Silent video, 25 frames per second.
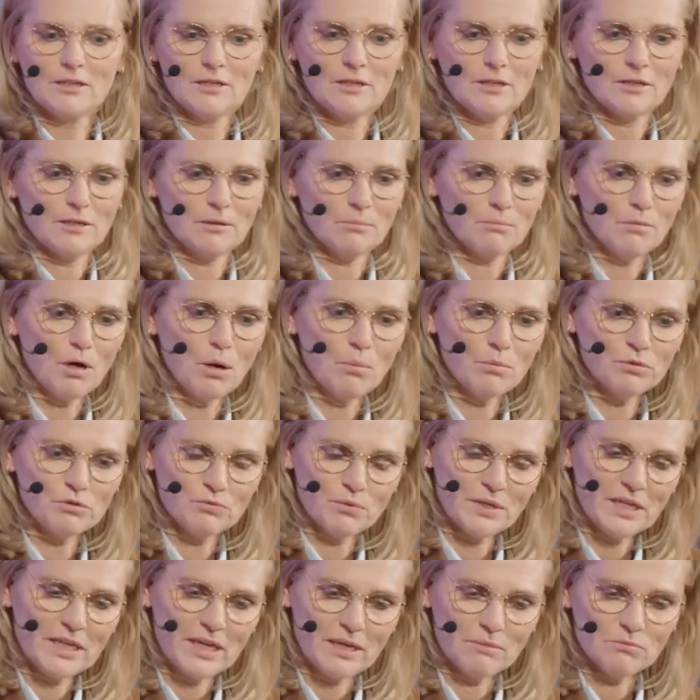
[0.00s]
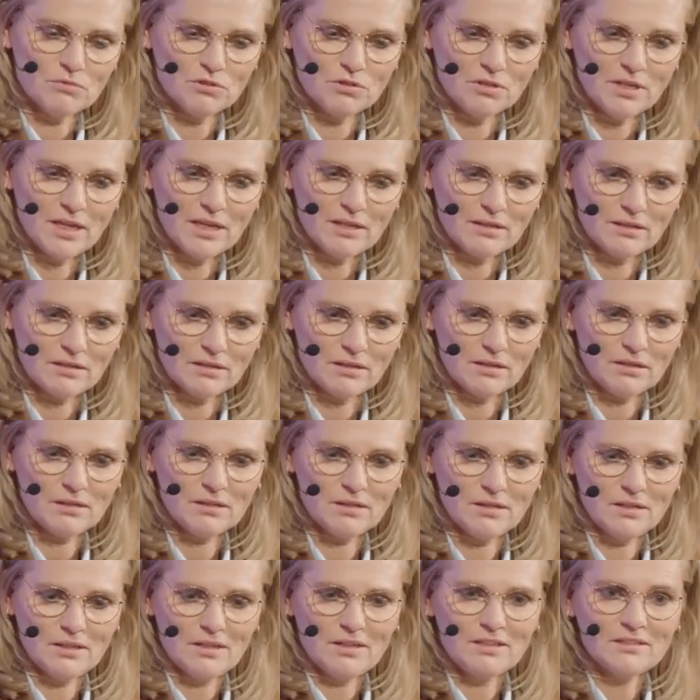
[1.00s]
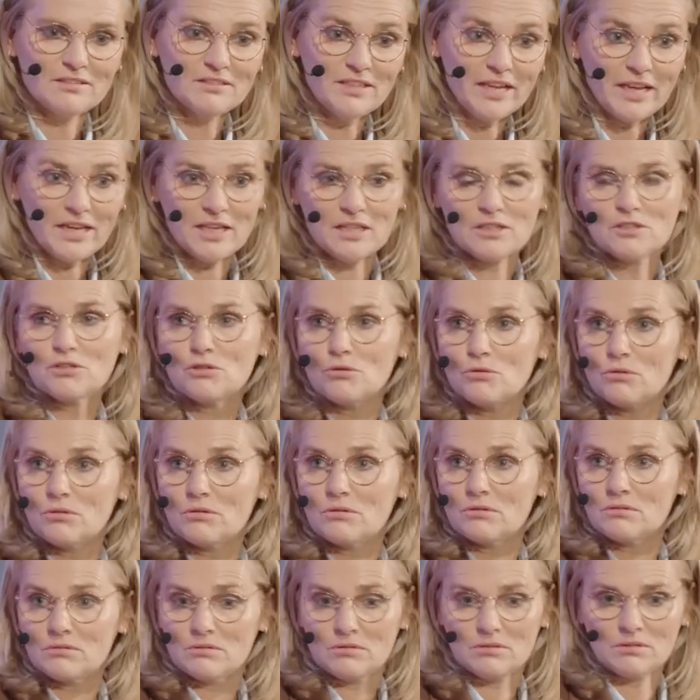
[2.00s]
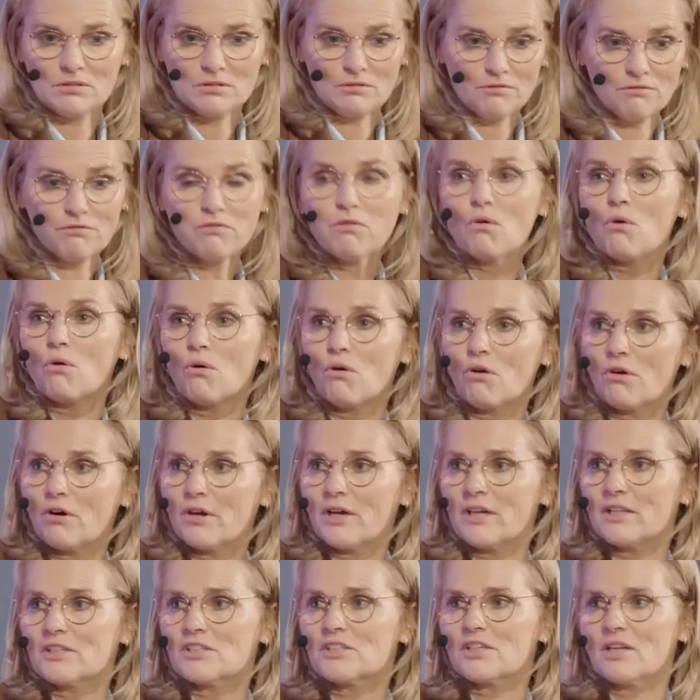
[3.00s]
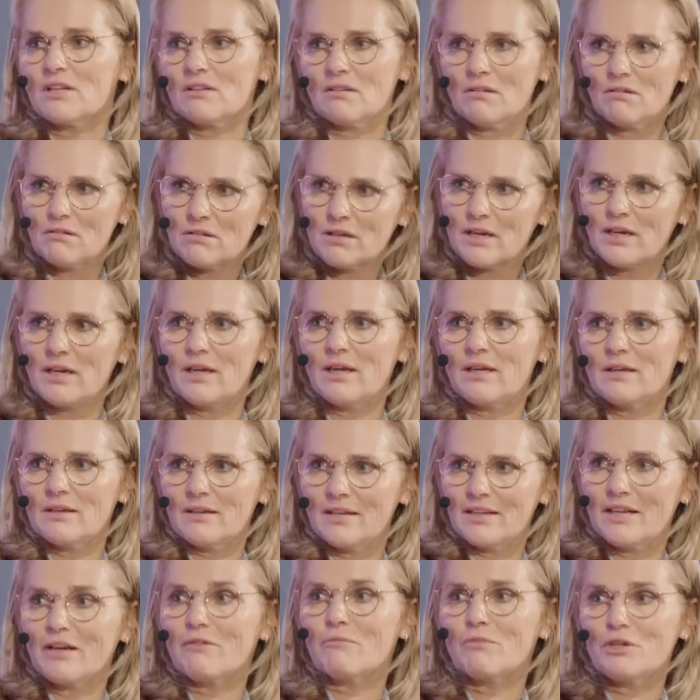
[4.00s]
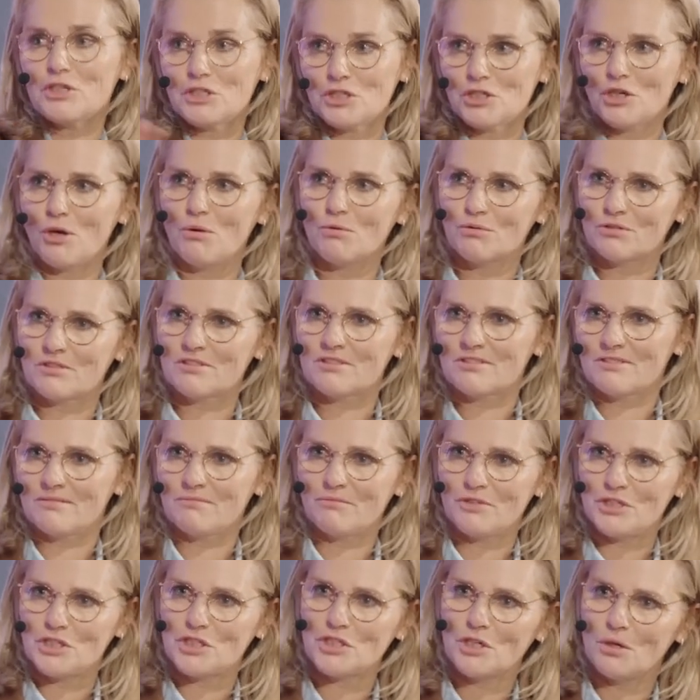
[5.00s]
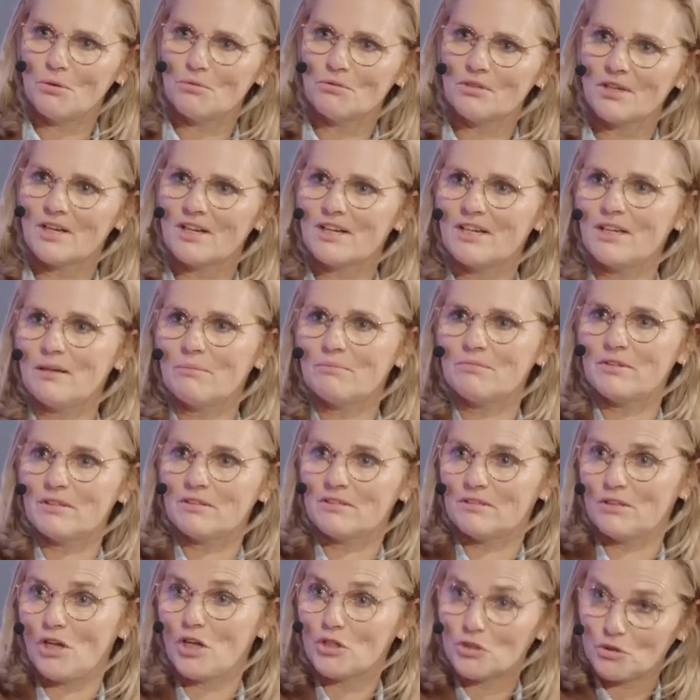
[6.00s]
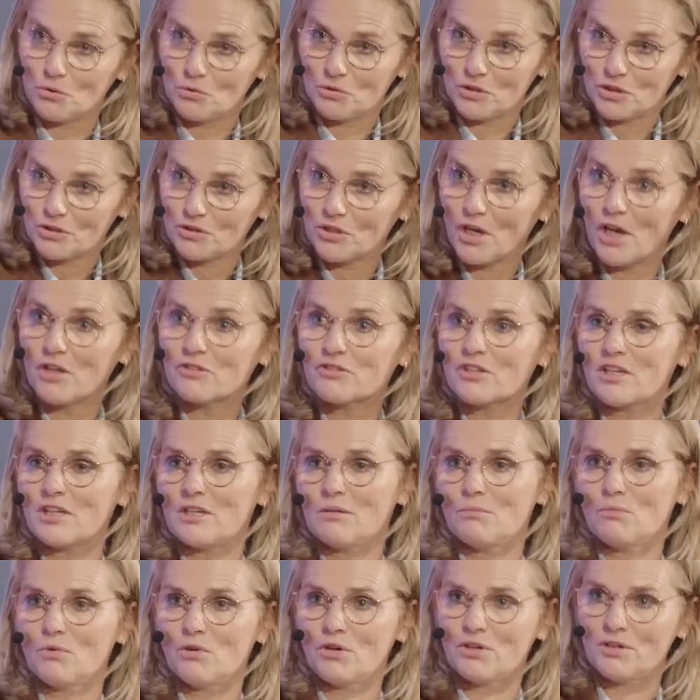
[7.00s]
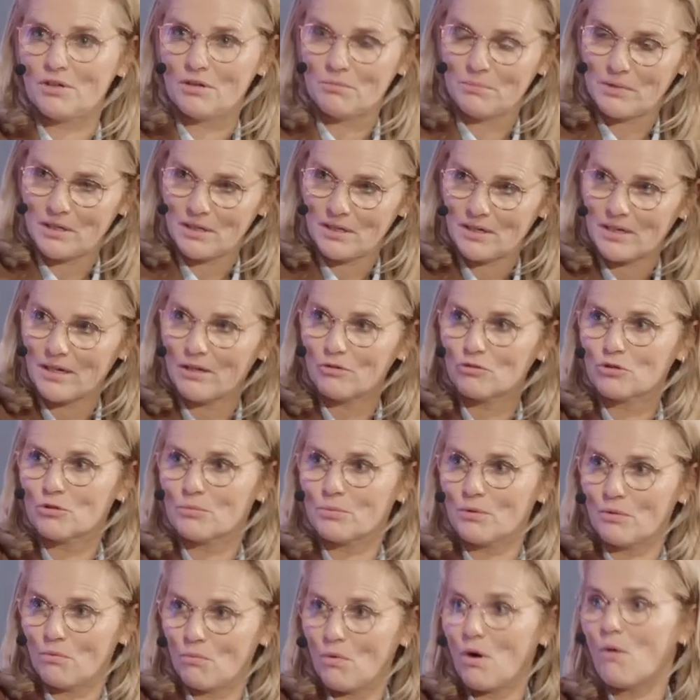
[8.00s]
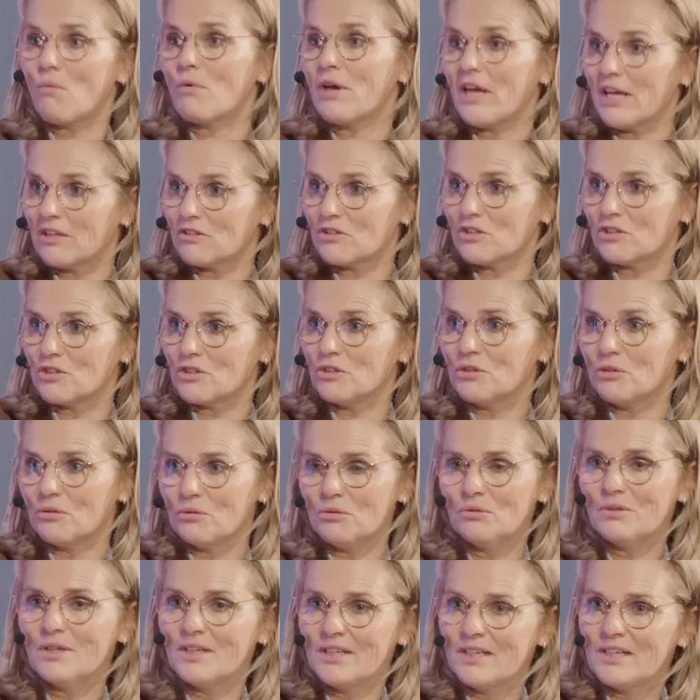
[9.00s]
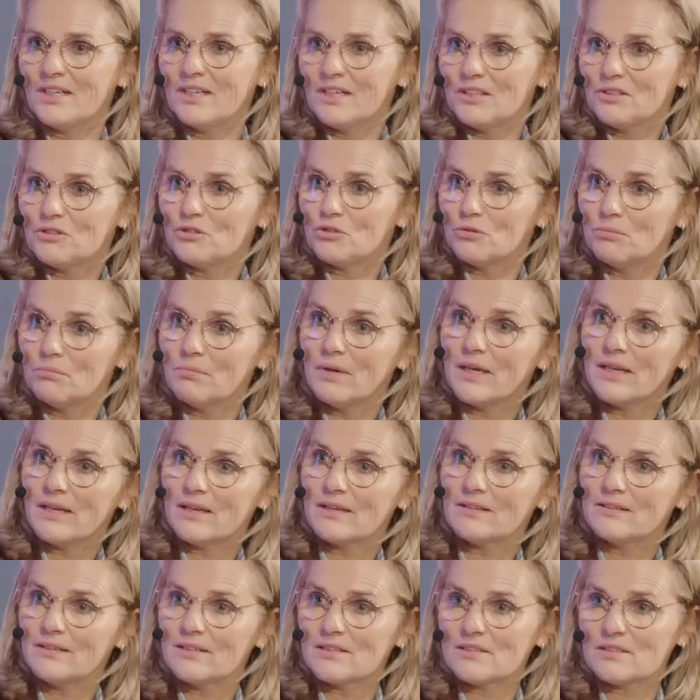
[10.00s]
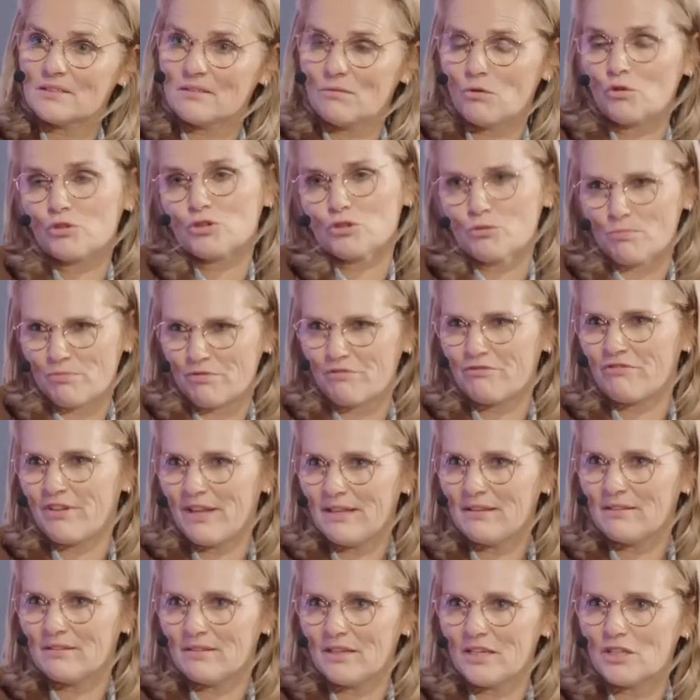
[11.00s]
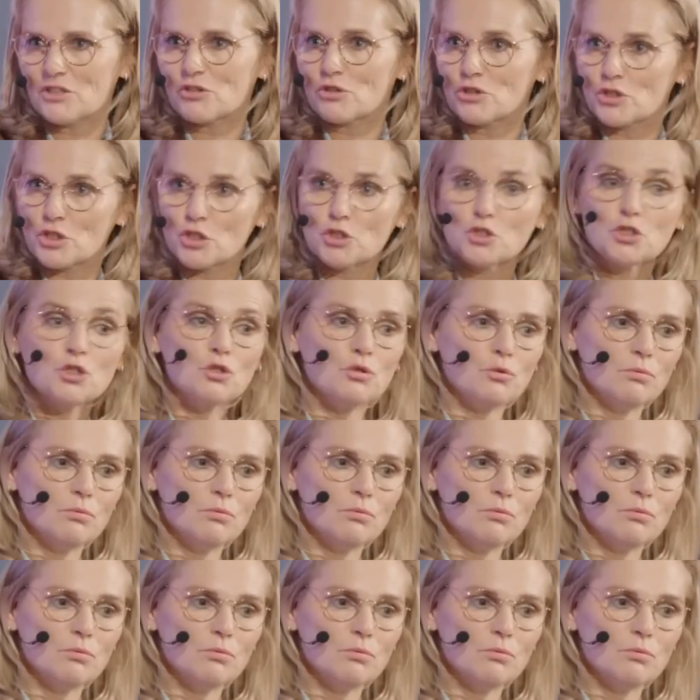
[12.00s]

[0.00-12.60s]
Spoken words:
moment we came together, they took the floor and said, okay. And we showed the clip that not doing the task anymore, not being accountable, and what we had to do to make this or to prevent this or to